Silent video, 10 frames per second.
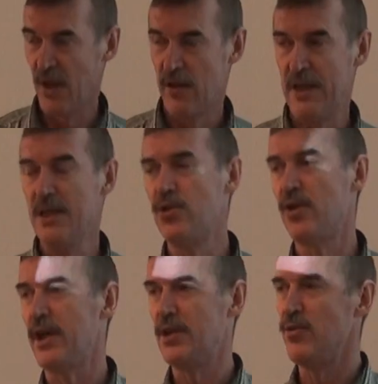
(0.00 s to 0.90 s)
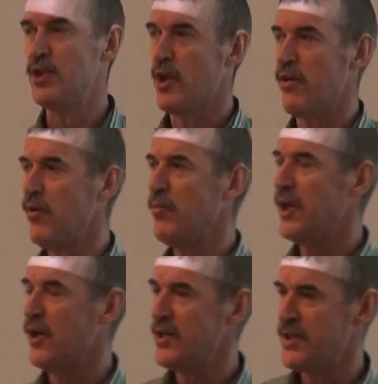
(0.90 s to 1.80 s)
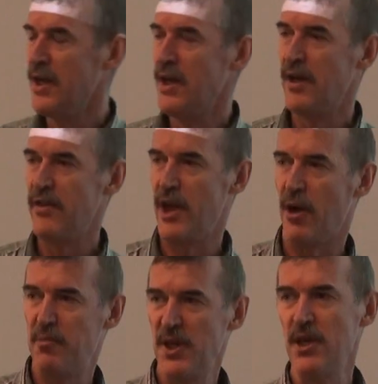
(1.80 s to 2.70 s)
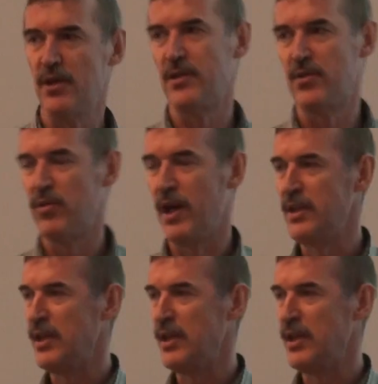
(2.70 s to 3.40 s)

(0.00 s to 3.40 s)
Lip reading: They need to connect to each other because they are peers, right?